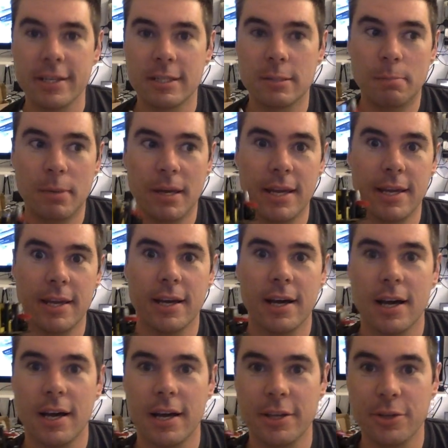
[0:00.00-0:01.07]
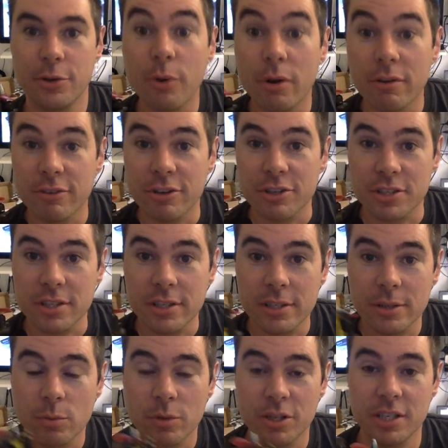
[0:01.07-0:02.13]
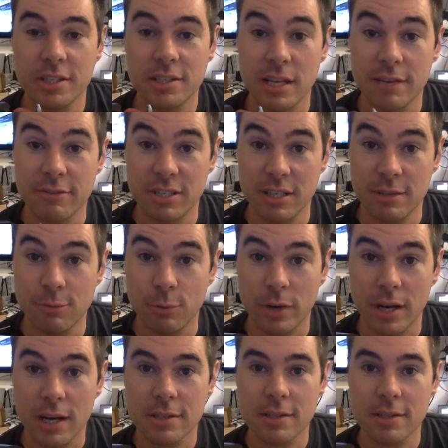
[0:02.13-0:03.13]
SB Euro version instead of a D4R.